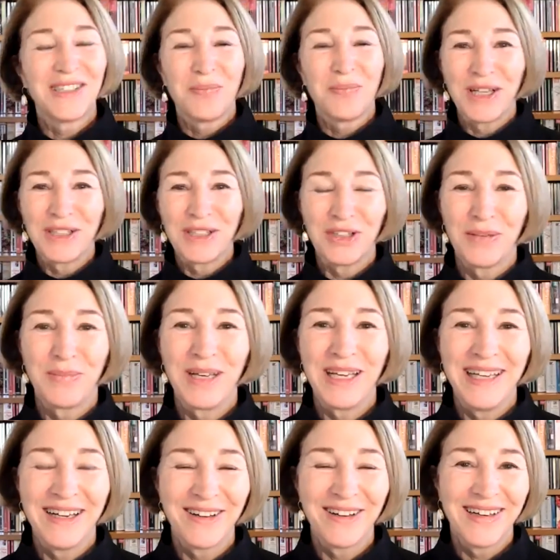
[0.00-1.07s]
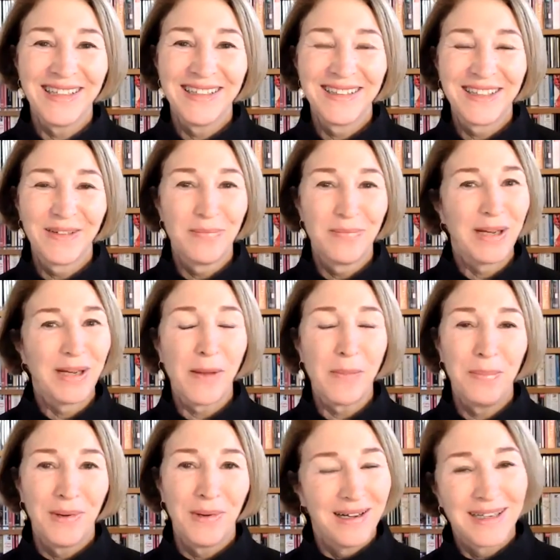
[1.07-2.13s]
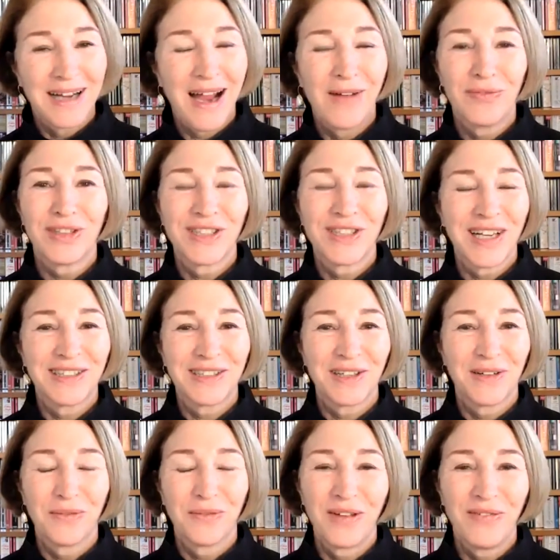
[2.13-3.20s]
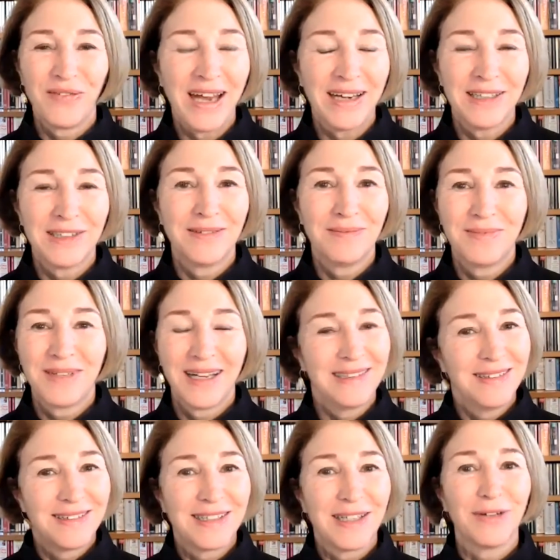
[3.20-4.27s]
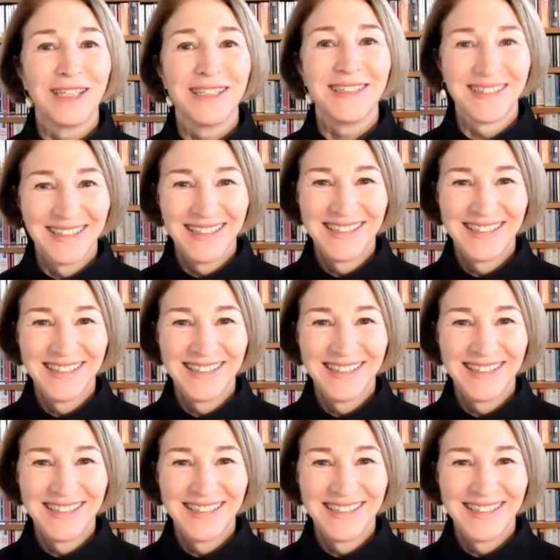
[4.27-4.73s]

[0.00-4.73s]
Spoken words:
pleasure to be here and to pick up a conversation we've had in series.